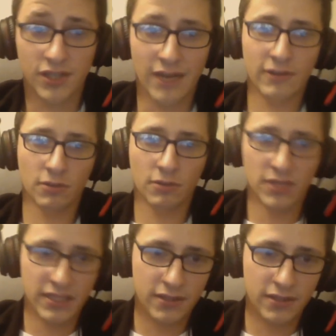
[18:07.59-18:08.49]
I've never
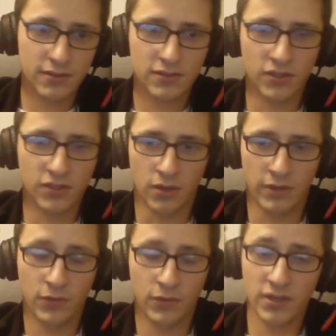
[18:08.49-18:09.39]
played. So
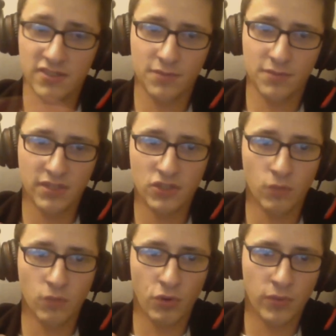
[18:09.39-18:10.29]
if you guys have played, you're
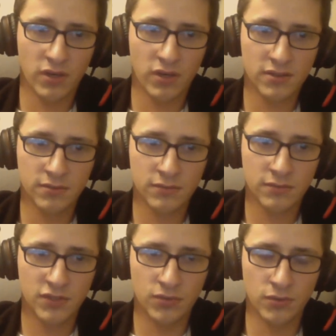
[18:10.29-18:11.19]
more than welcome
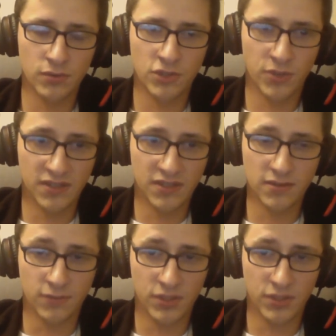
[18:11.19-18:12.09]
to join us in
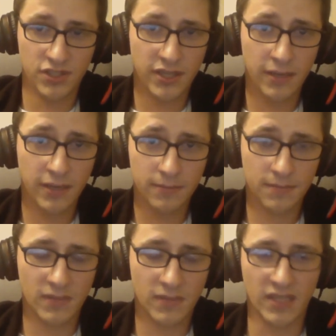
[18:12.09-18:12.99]
the voice chat
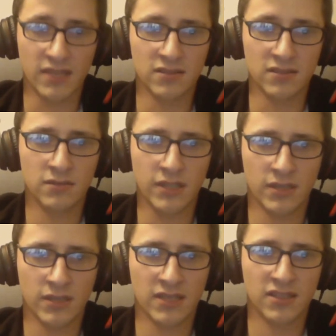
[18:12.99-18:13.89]
and,
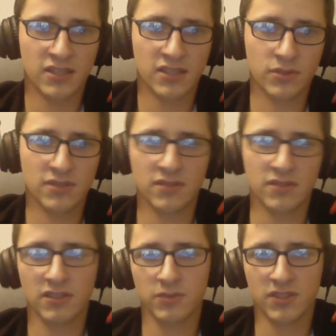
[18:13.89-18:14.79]
kind of talk to us and
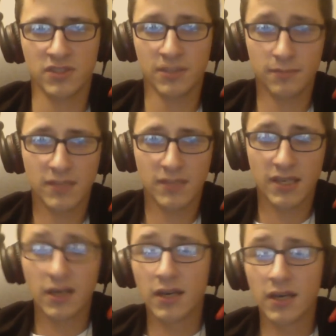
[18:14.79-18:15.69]
tell us what's up.
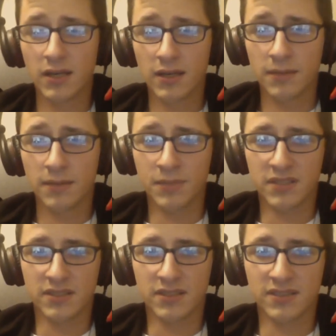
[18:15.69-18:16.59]

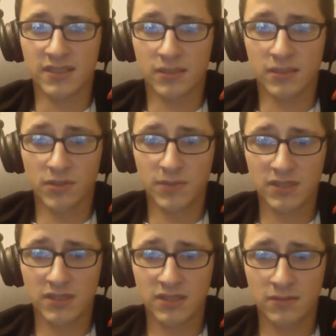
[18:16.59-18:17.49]
Because,
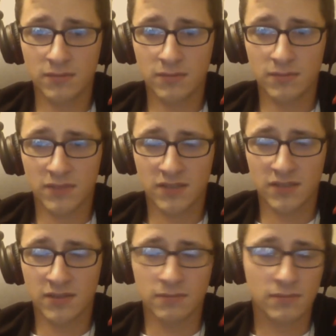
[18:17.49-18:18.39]
ultimately, like I
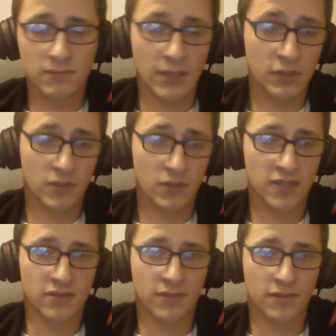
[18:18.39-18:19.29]
said, I want you
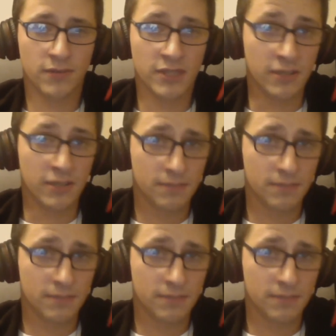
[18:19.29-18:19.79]
guys along for the ride.